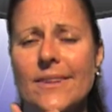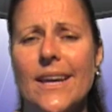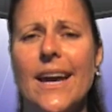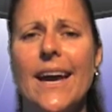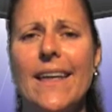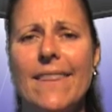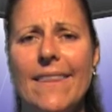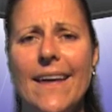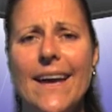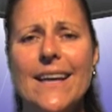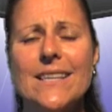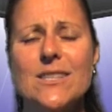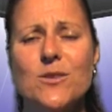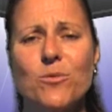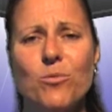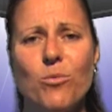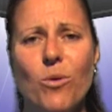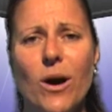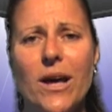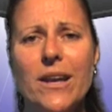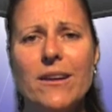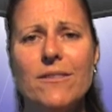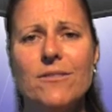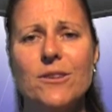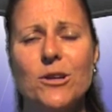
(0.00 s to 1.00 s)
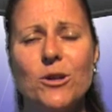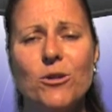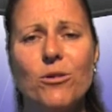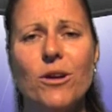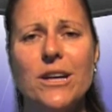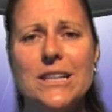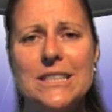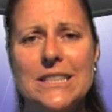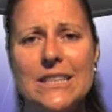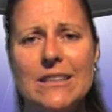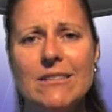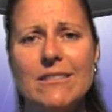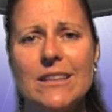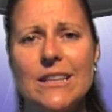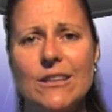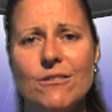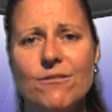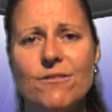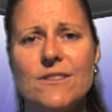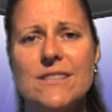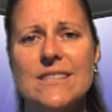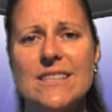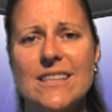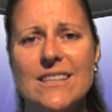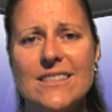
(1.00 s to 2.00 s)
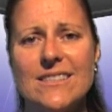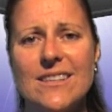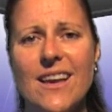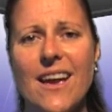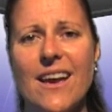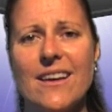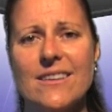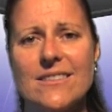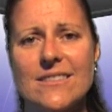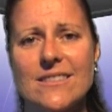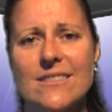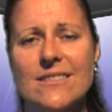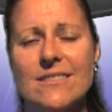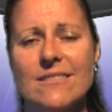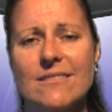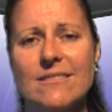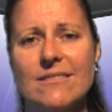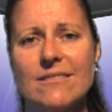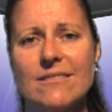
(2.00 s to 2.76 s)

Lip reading: And that's one of the criteria for success.